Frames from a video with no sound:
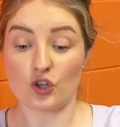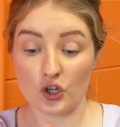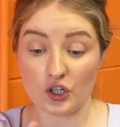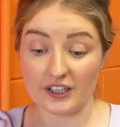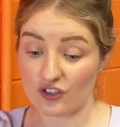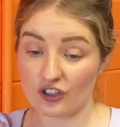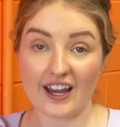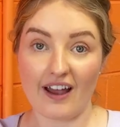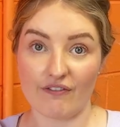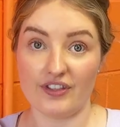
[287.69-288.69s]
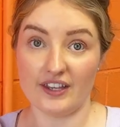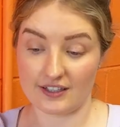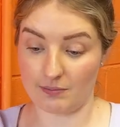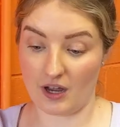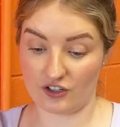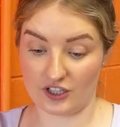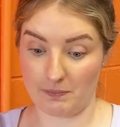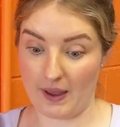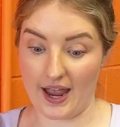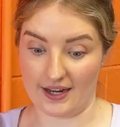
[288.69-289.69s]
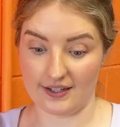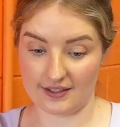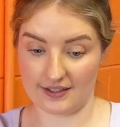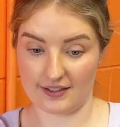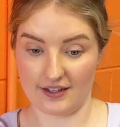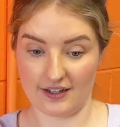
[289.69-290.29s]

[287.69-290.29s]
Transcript: So you literally have this much space